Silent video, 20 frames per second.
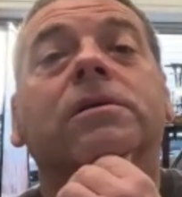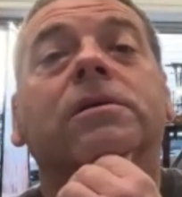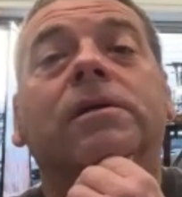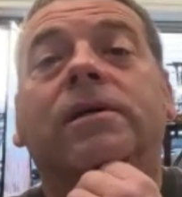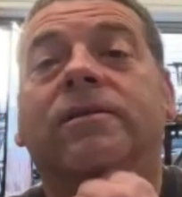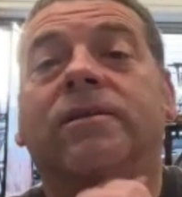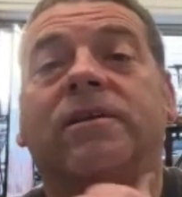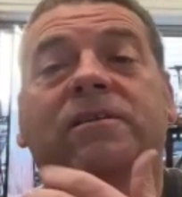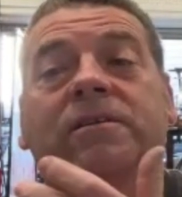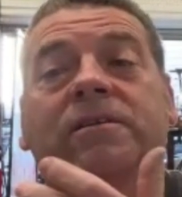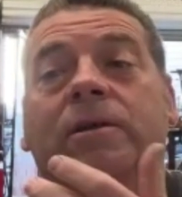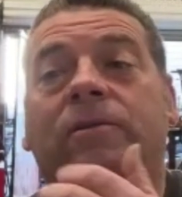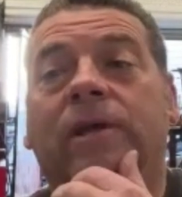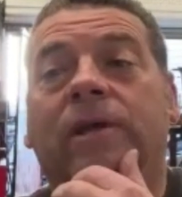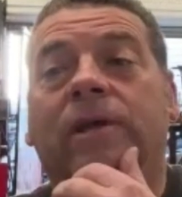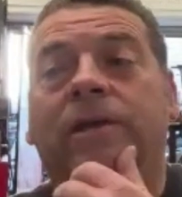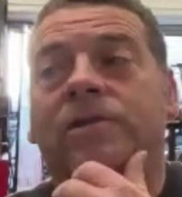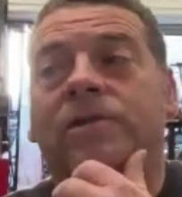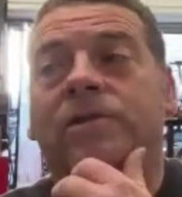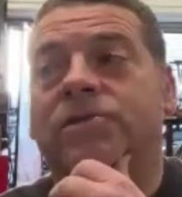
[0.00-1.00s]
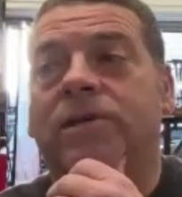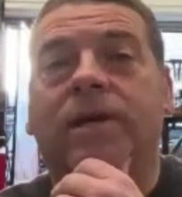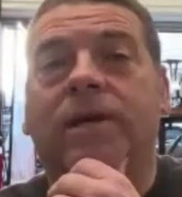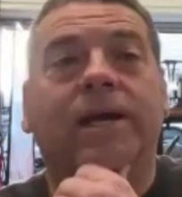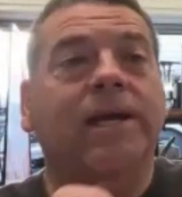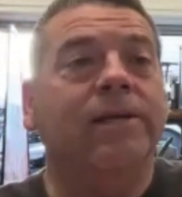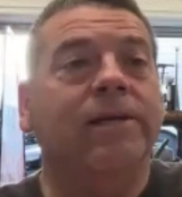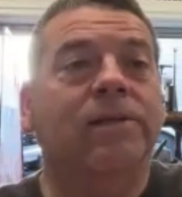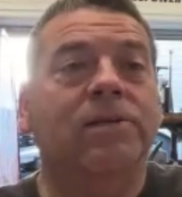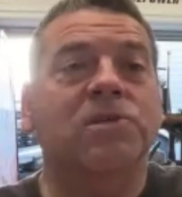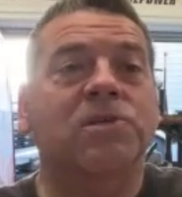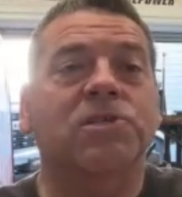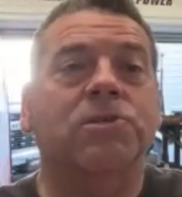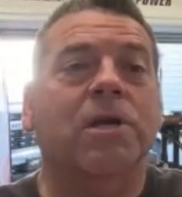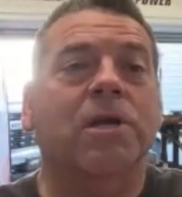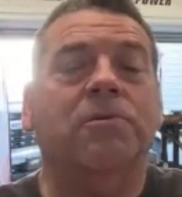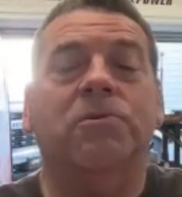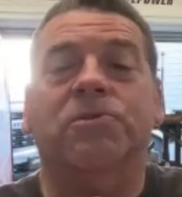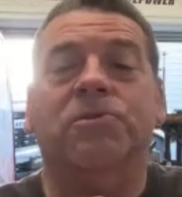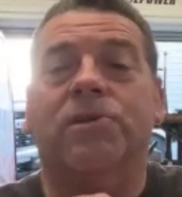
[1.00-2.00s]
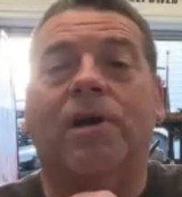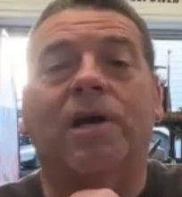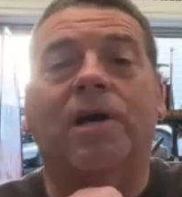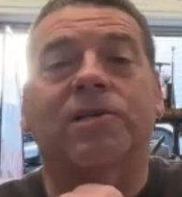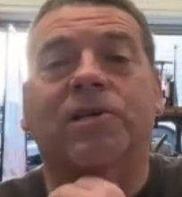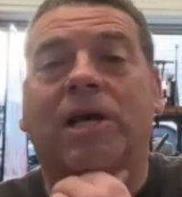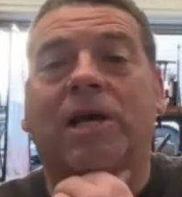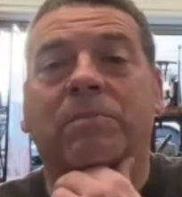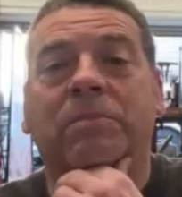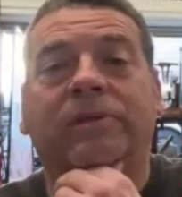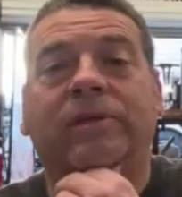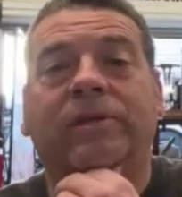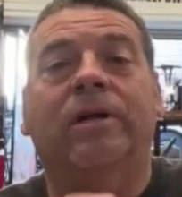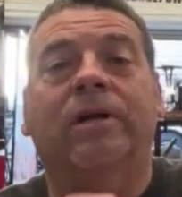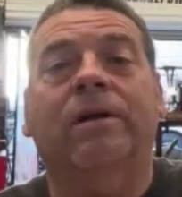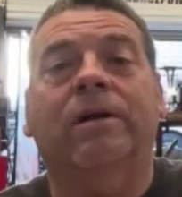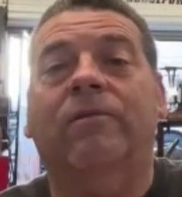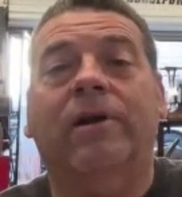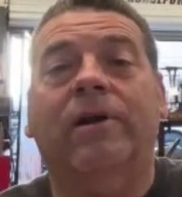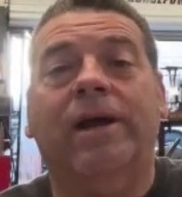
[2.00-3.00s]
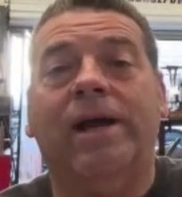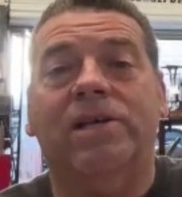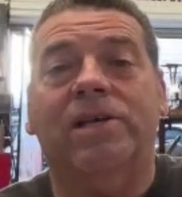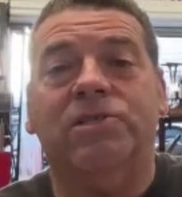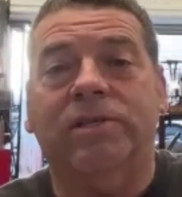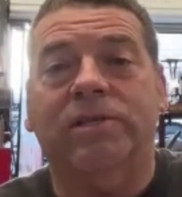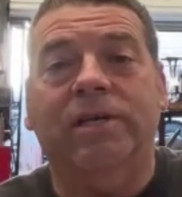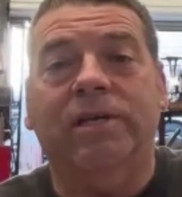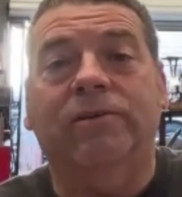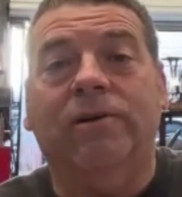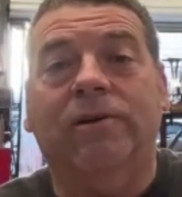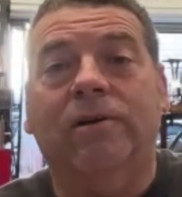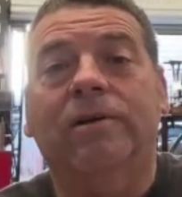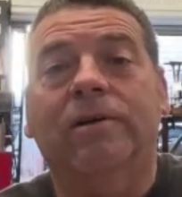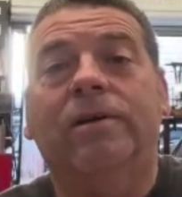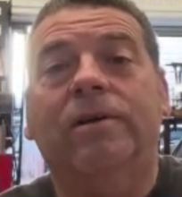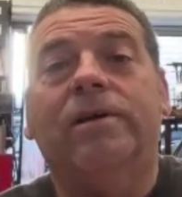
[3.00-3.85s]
And they didn't say, hey, this is nitrous oxide, but they never asked either.